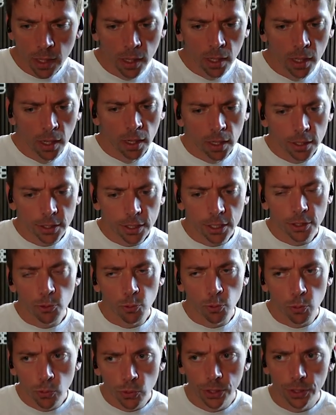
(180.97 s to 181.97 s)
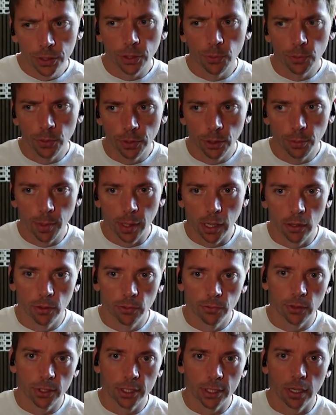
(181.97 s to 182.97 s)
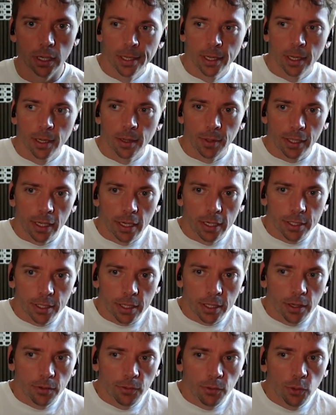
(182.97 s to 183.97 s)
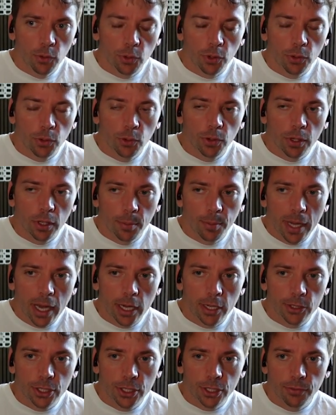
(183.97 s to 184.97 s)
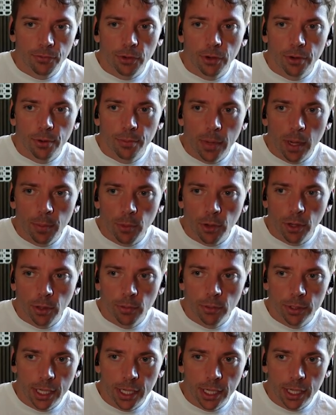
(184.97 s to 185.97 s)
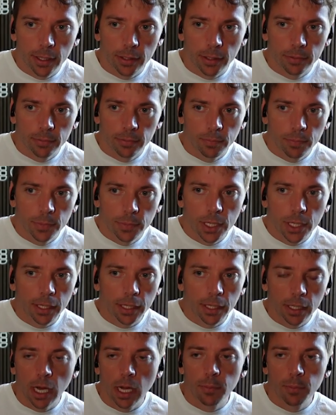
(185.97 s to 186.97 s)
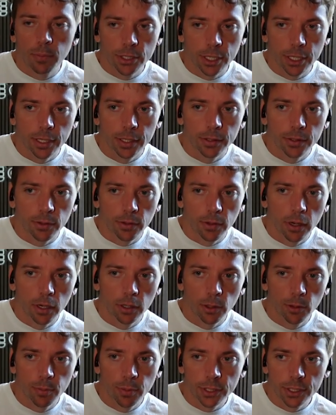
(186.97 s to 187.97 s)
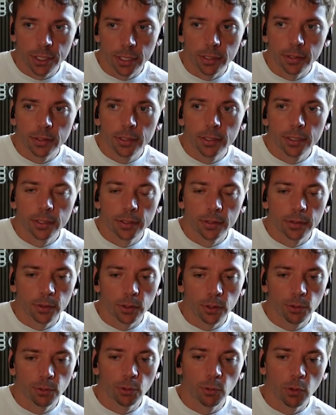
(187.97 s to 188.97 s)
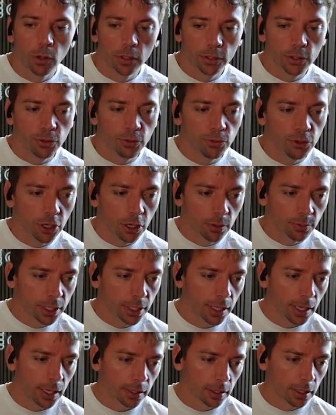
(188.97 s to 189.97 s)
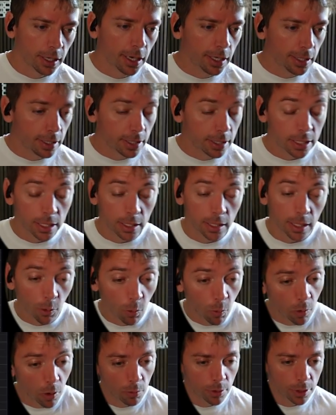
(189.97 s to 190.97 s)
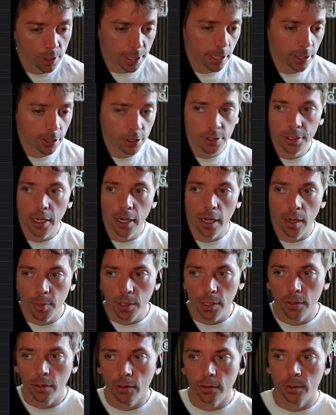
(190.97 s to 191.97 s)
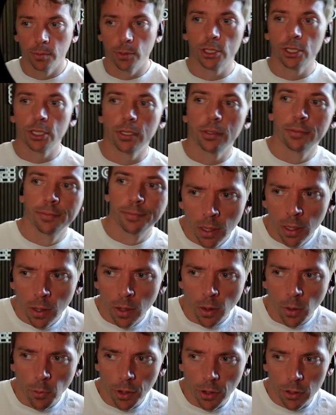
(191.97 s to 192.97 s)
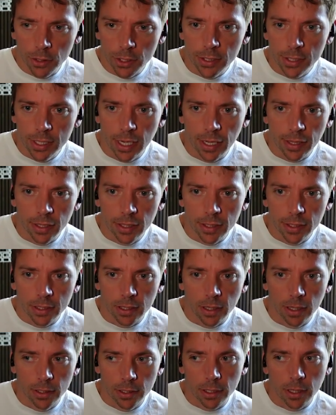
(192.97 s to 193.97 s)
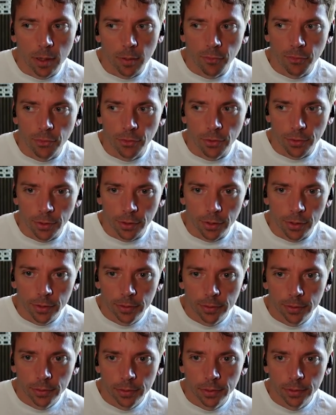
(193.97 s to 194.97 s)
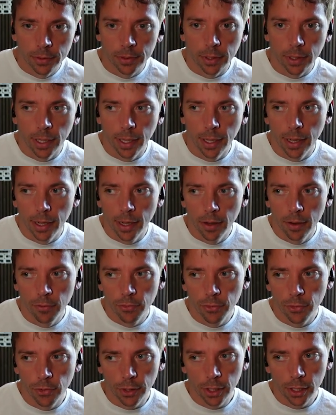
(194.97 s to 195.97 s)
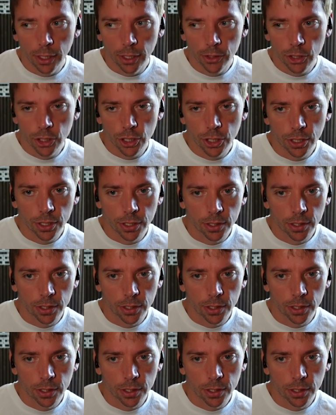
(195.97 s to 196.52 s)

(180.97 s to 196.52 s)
This is really powerful stuff, because if you can imagine if your memory was at 99% or 100%, you would want to jump to that line and see what was actually happening on the machine. We also take this a step further, and for each